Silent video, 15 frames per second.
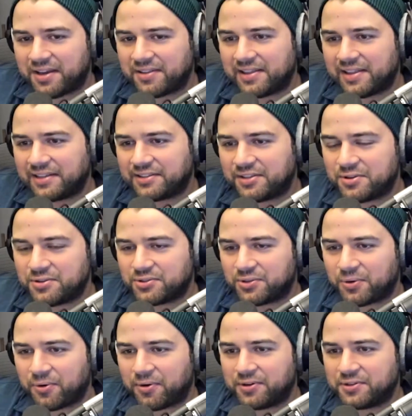they like to use
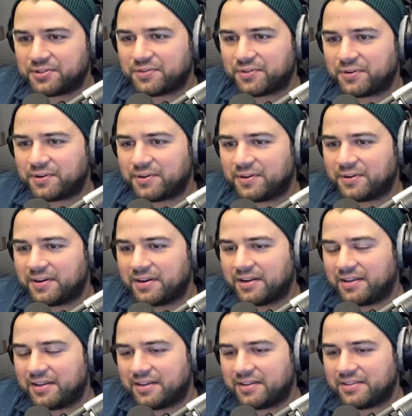orange for
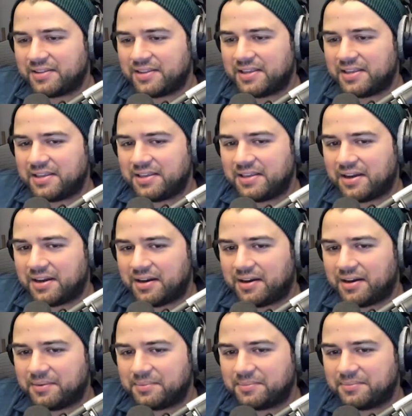the
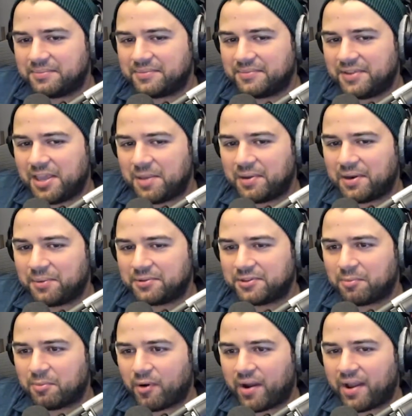keeping it with the
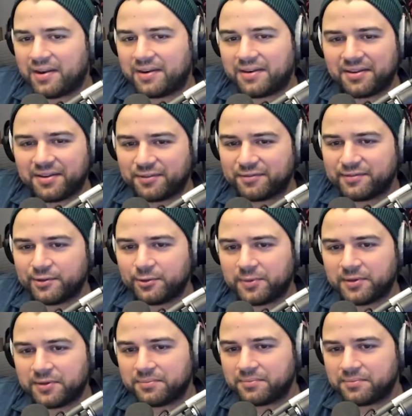brand of Lupin.